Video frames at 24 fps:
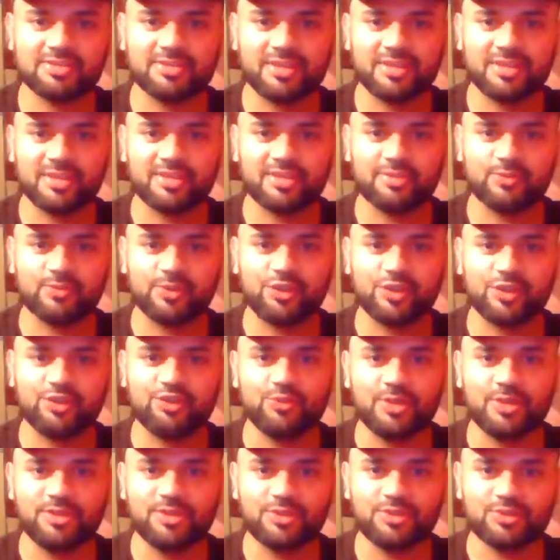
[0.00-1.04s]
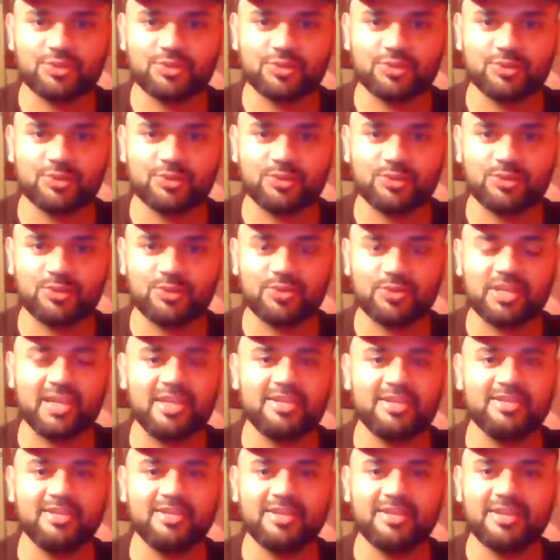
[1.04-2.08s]
like where you went to school
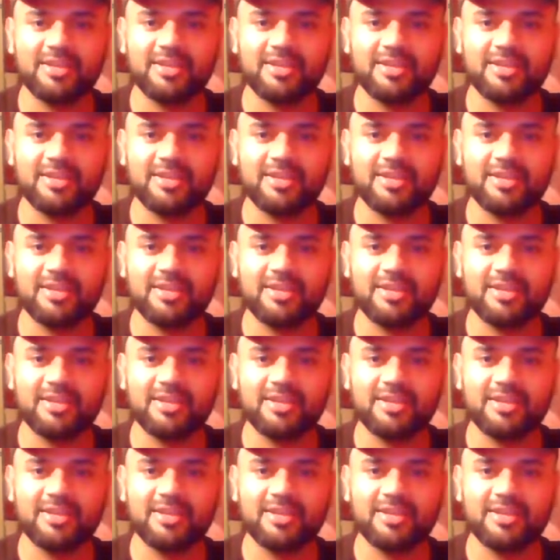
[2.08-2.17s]
and